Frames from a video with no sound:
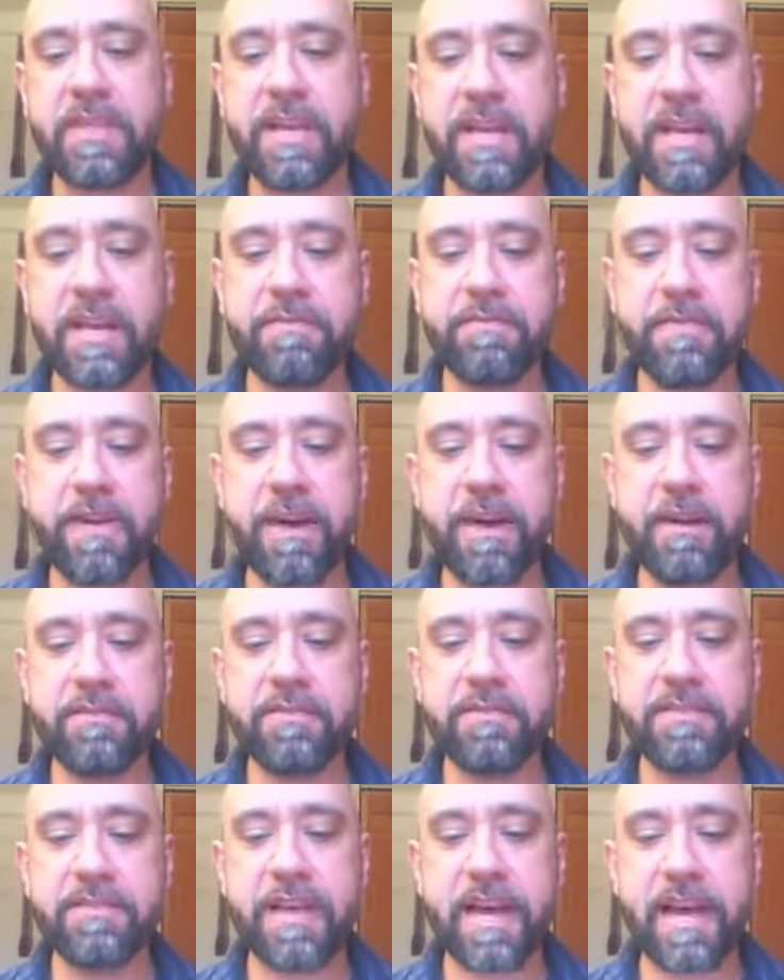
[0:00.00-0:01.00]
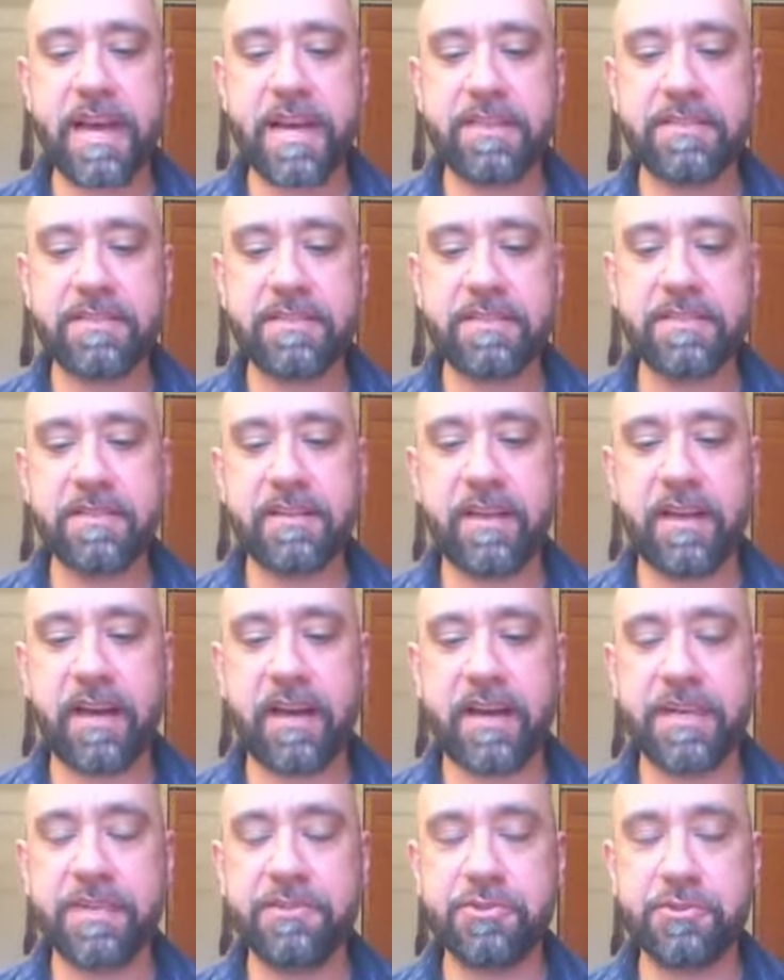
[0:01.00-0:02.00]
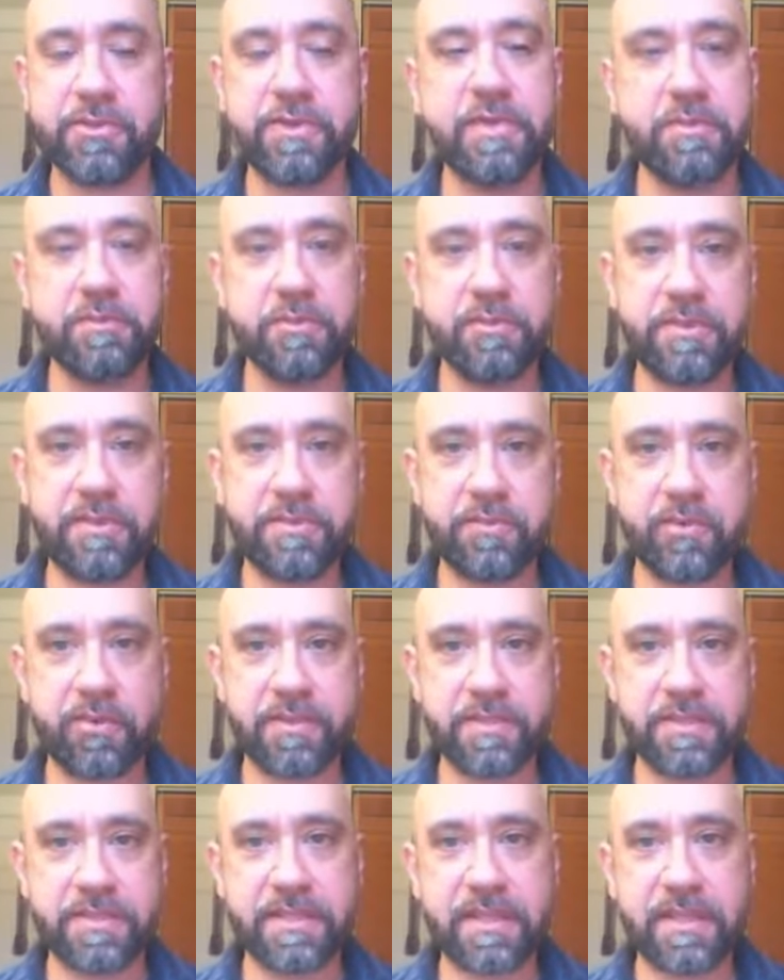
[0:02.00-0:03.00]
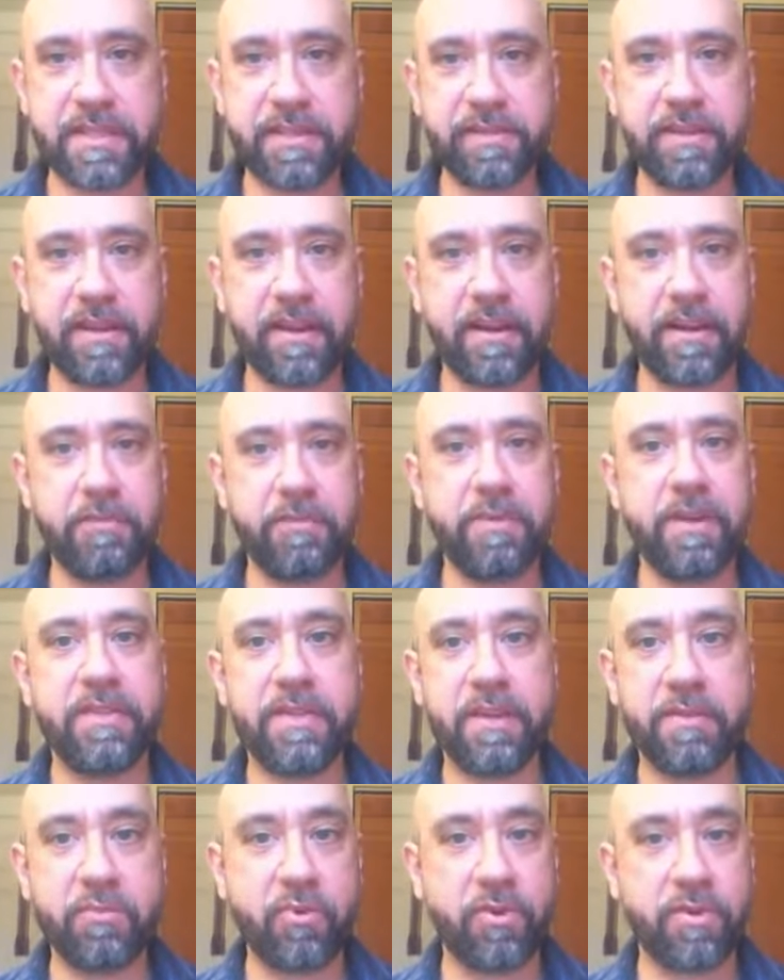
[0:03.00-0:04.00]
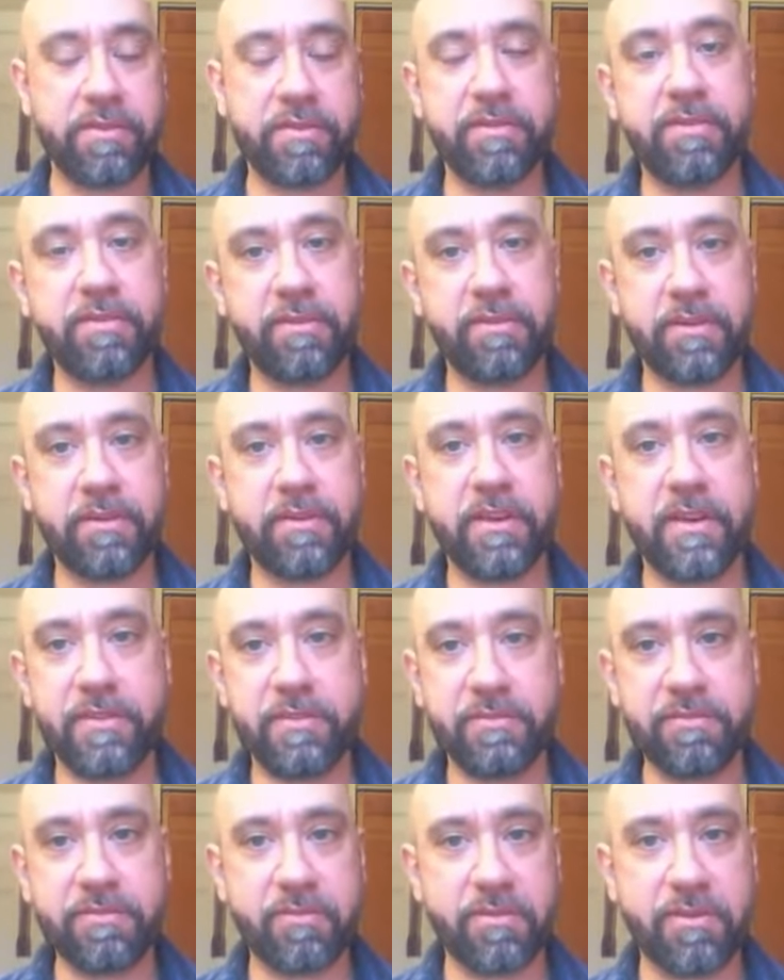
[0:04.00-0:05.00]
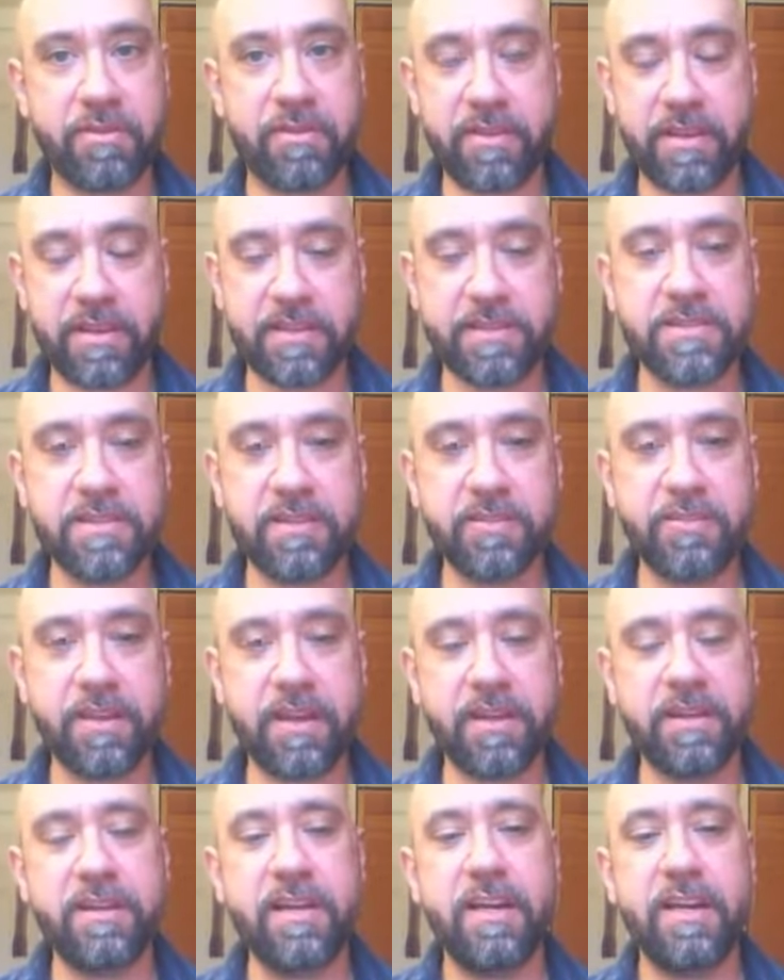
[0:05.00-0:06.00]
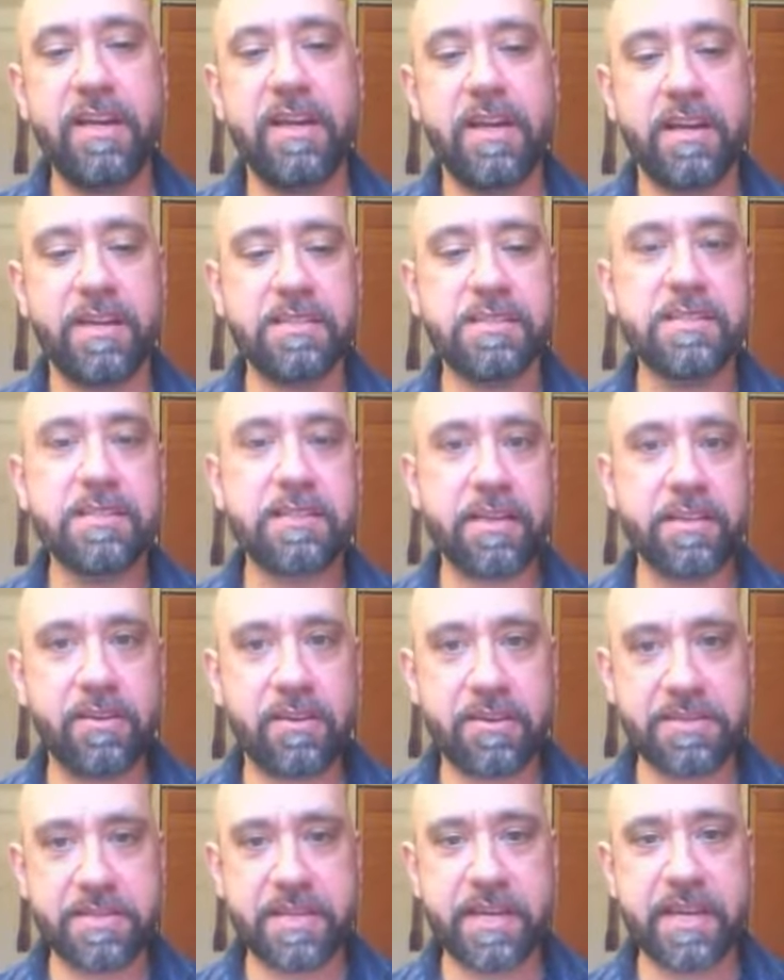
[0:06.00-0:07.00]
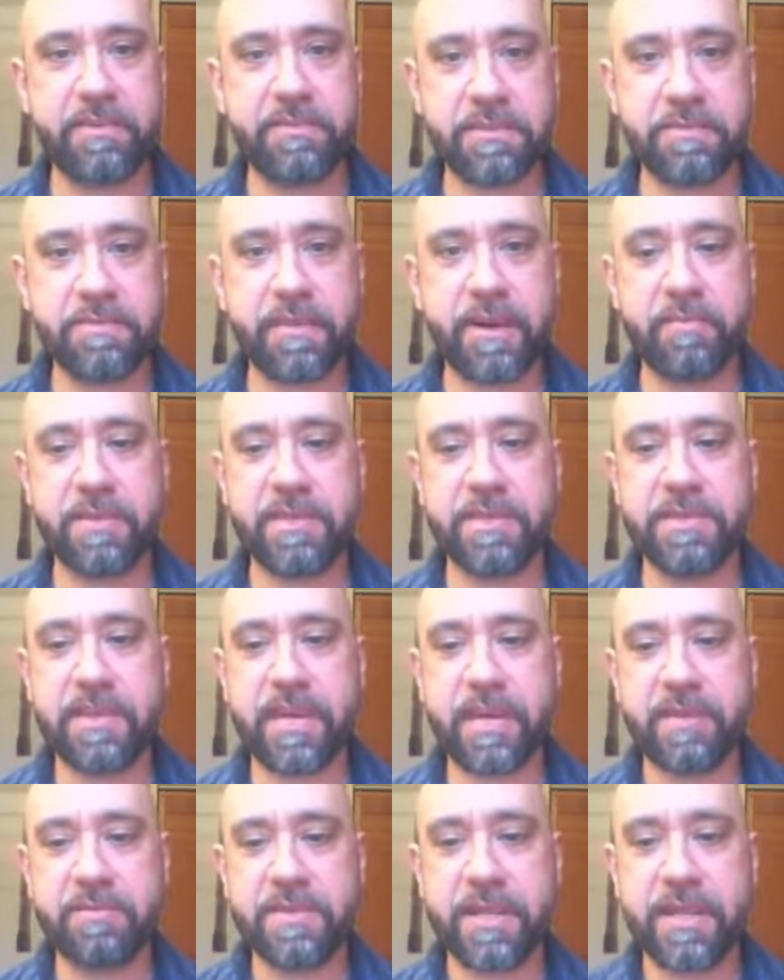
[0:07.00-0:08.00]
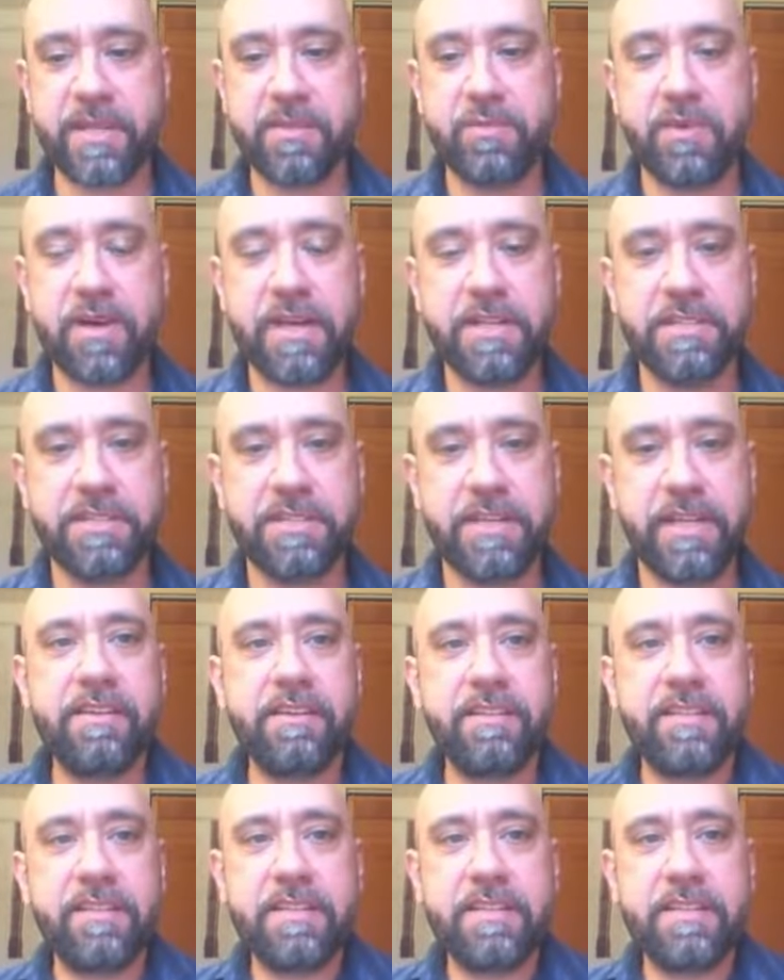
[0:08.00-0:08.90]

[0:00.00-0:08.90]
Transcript: And I found that I enjoyed the movie more the second time, and then more the third and the fourth, and so on, until I lost count of how many times I had watched it.